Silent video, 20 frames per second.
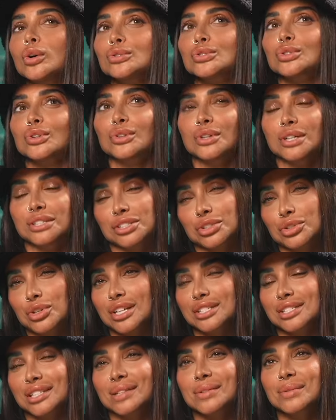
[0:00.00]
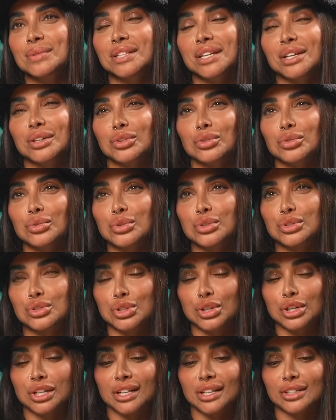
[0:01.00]
No, so it's crazy. Let me take you through the
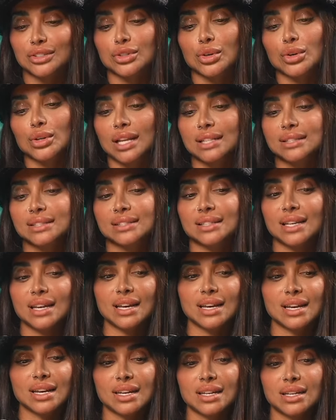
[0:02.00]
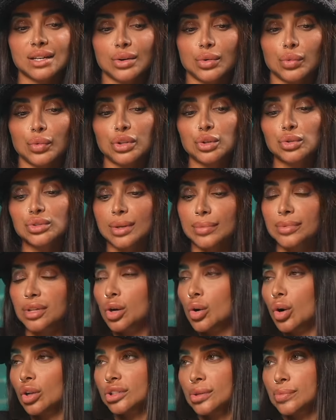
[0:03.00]
journey. So let's say we do
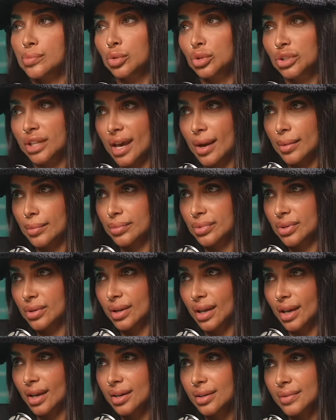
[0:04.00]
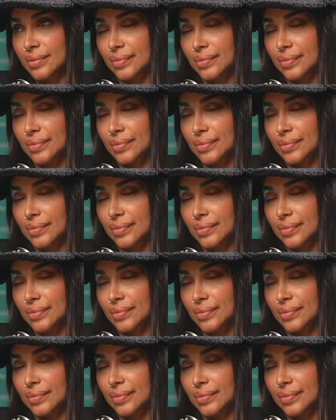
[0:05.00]
something called a boot camp, okay?